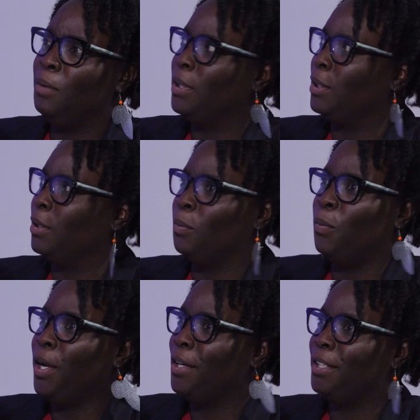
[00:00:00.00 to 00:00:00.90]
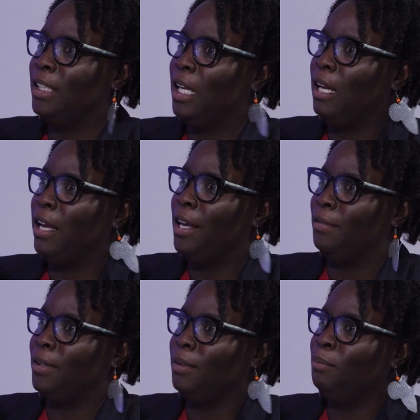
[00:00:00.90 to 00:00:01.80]
was the weirdest thing
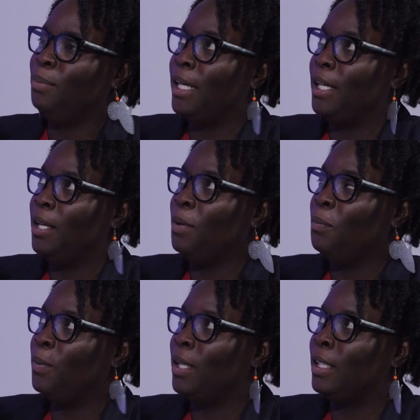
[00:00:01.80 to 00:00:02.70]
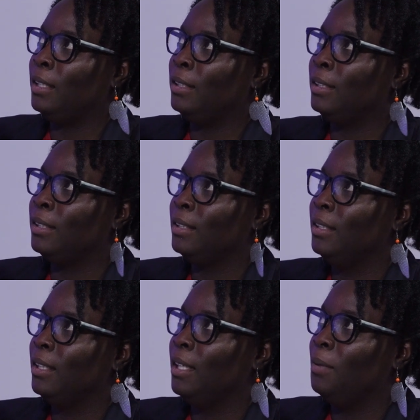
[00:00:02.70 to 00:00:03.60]
ever. But
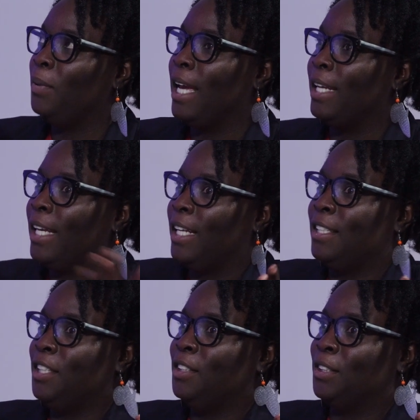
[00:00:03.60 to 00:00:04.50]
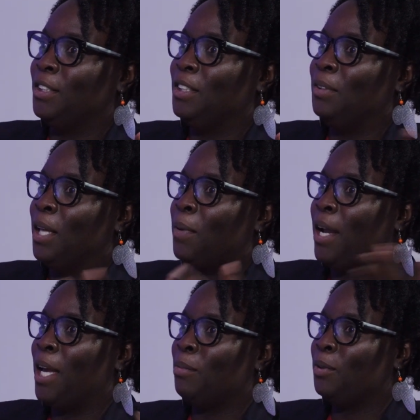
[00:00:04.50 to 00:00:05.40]
we had lady teachers, so they were
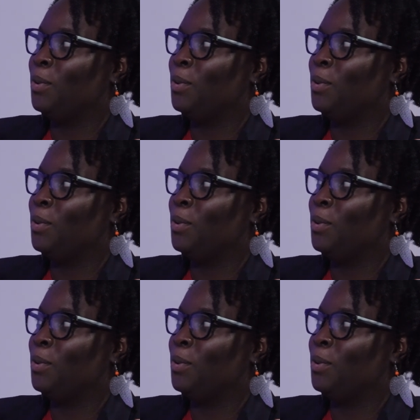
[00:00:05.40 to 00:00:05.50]
able